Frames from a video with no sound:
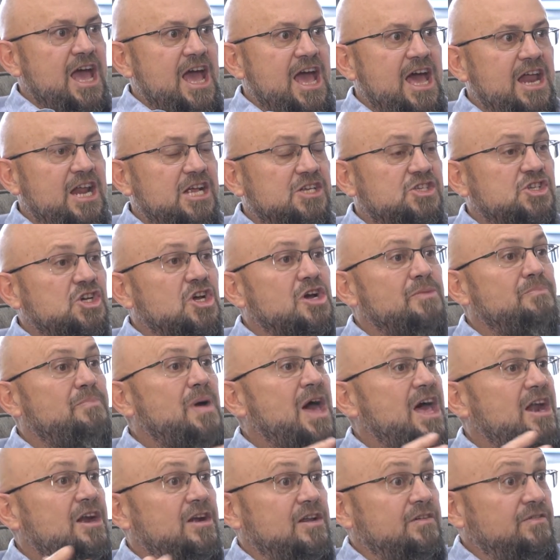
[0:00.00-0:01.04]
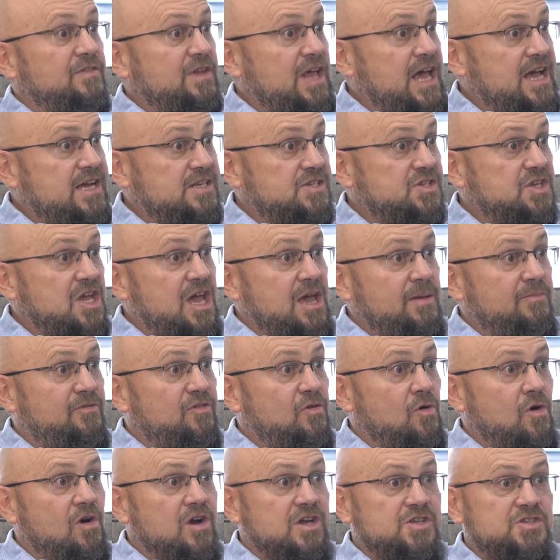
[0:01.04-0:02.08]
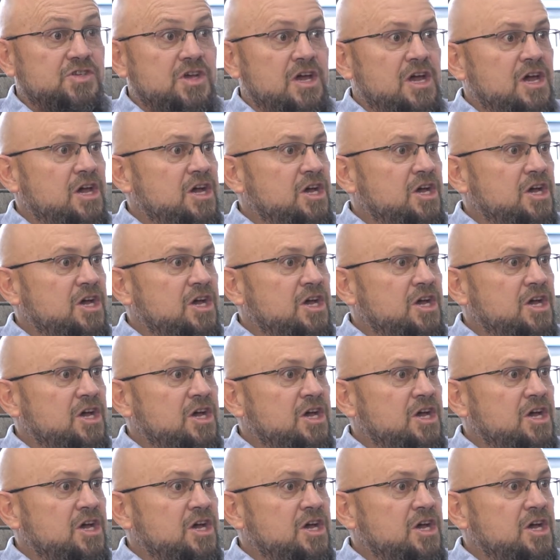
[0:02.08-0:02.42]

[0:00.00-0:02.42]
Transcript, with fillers: and it's a competitive landscape for us.